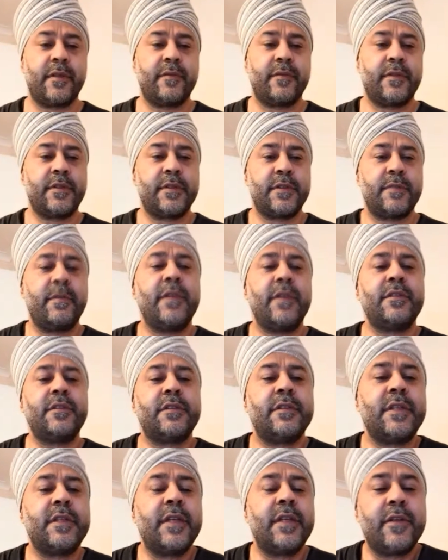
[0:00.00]
if you just
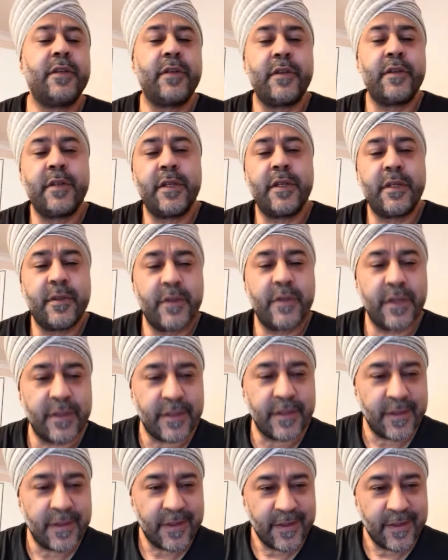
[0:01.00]
mention the area that you're in,